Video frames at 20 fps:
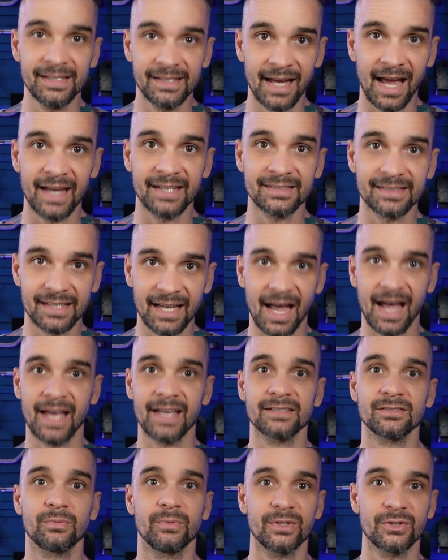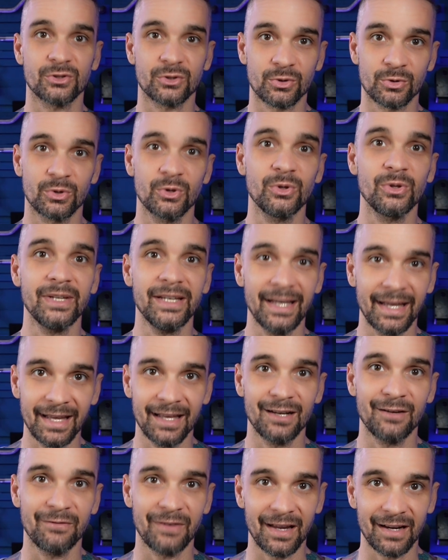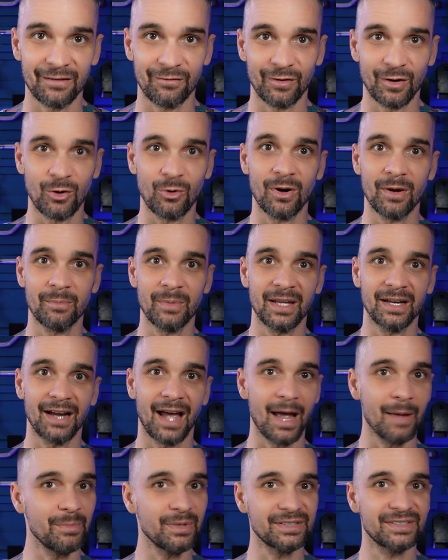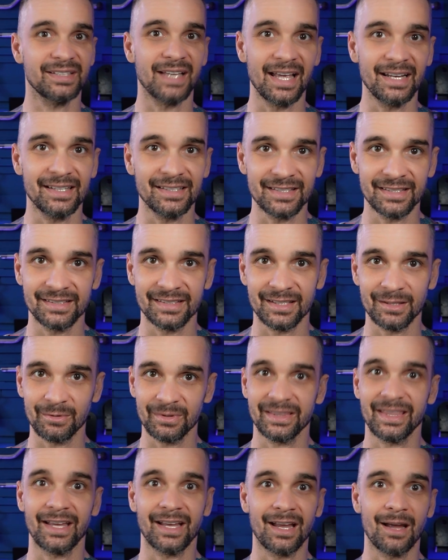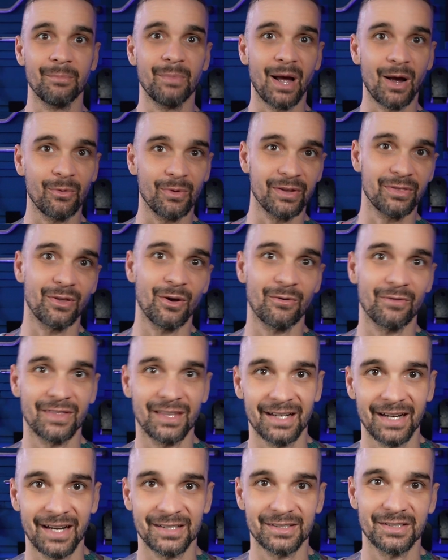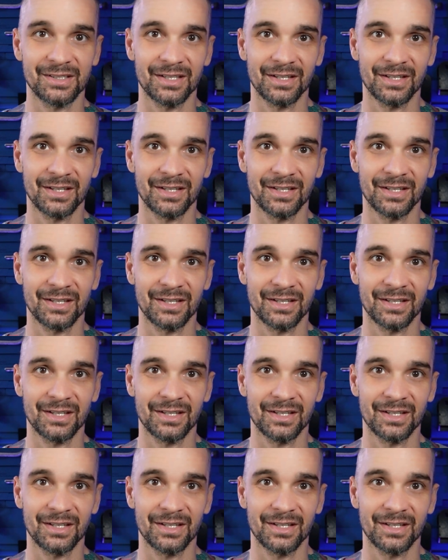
nice guys with truly innovative equipment. I'm excited to see what they come out with over the next